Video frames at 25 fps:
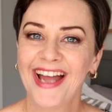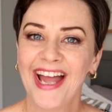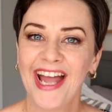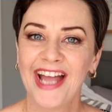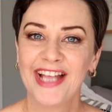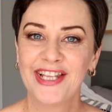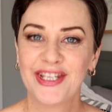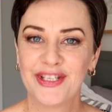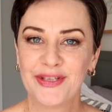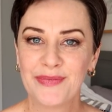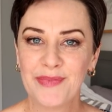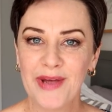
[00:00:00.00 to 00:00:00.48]

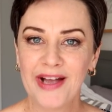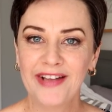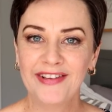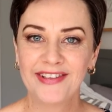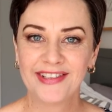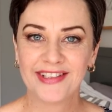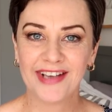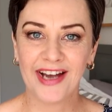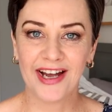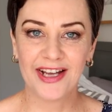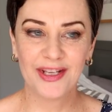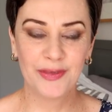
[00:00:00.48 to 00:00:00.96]
it
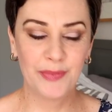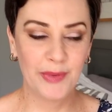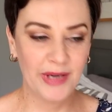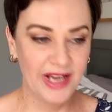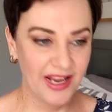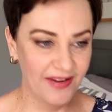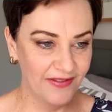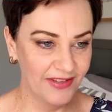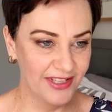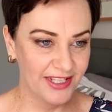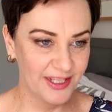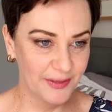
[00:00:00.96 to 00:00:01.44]
smells nice but
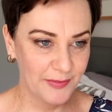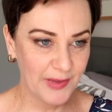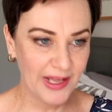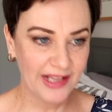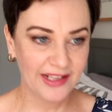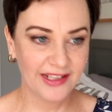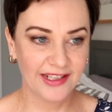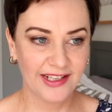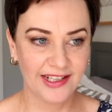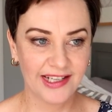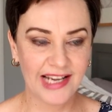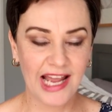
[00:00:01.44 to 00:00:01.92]
even
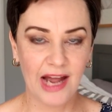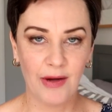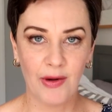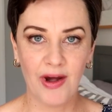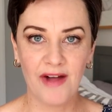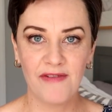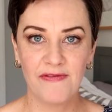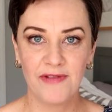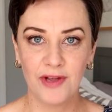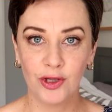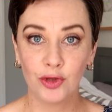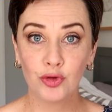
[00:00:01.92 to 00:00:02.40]
smelling it now
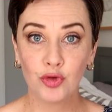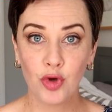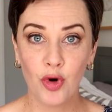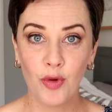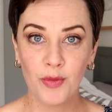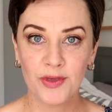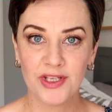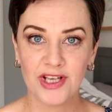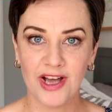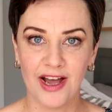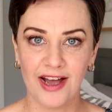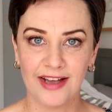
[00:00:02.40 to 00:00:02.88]
I feel
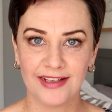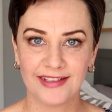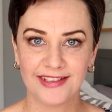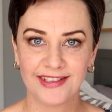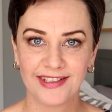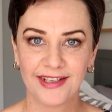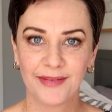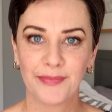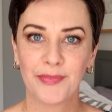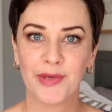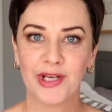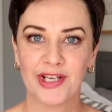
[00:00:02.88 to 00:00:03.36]

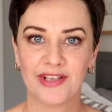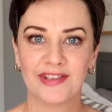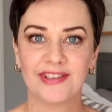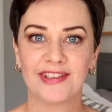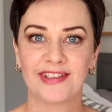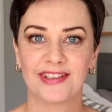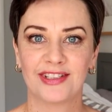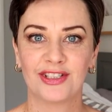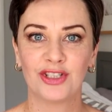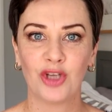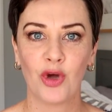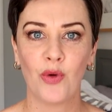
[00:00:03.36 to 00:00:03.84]
traumatized because
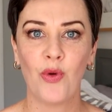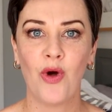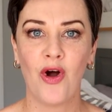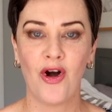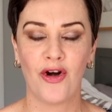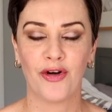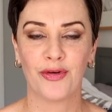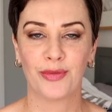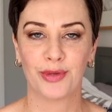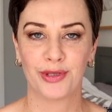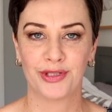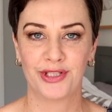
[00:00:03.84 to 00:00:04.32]
it's so
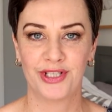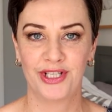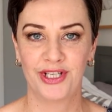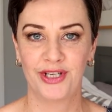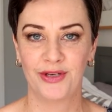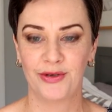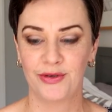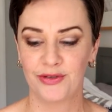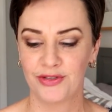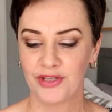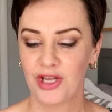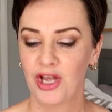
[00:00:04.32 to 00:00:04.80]
horrible to
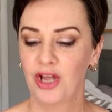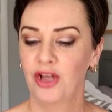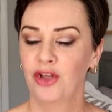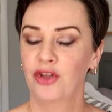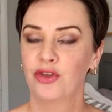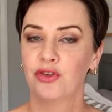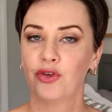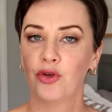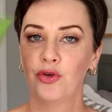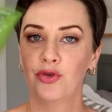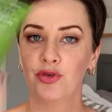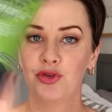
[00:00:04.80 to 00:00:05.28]
use so